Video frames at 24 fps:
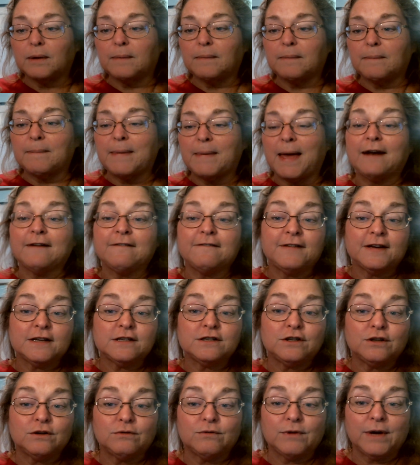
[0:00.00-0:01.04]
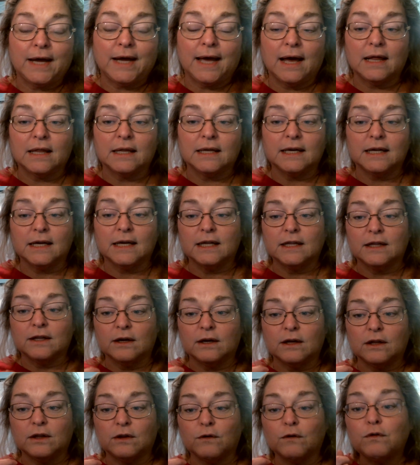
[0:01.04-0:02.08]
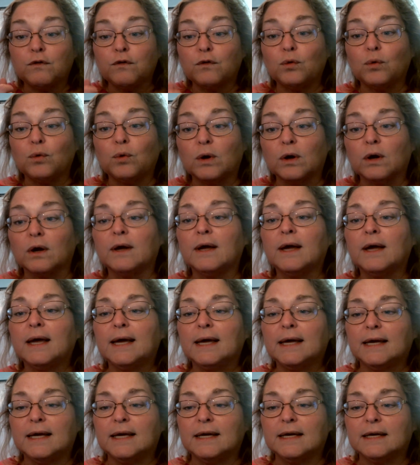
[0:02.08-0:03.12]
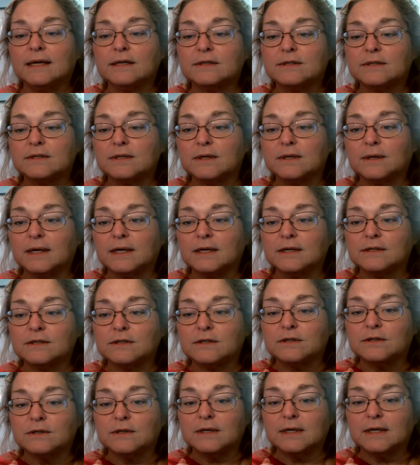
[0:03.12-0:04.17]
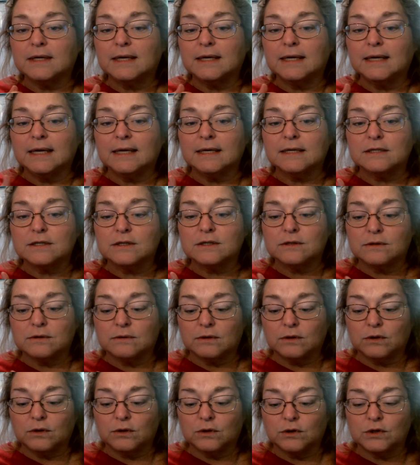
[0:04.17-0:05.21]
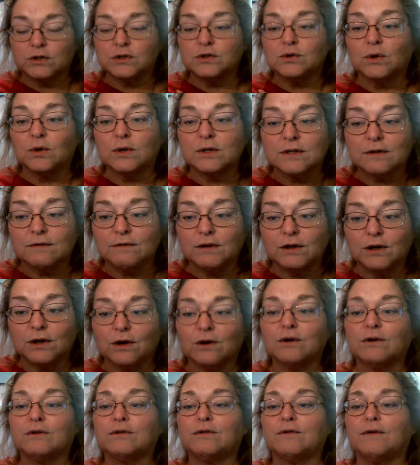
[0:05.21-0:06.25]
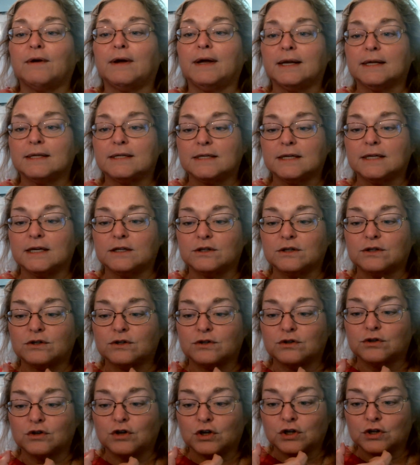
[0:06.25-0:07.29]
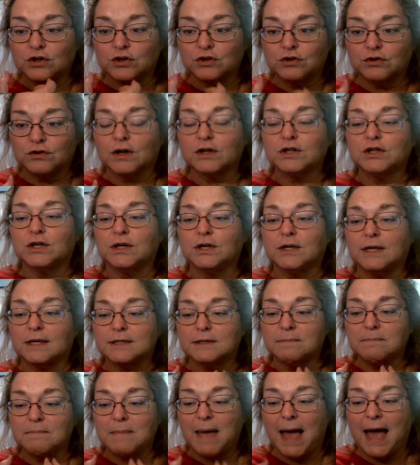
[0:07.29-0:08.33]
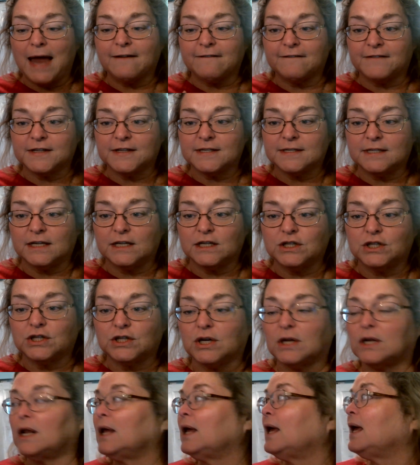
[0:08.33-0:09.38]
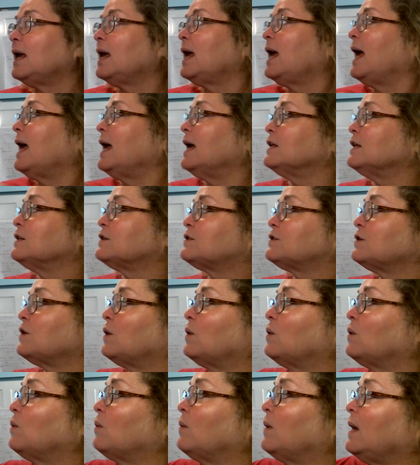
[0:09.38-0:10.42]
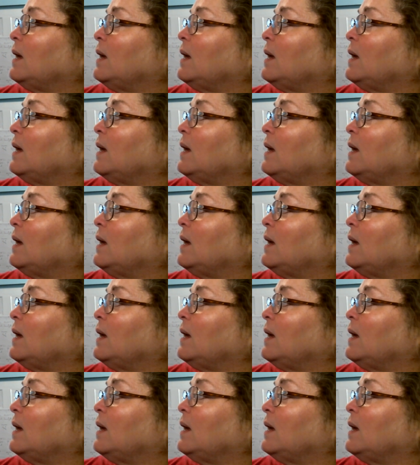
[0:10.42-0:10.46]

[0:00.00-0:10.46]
manifested reality. The four is the salt of the earth, right? It's construction, it's manifestation. And so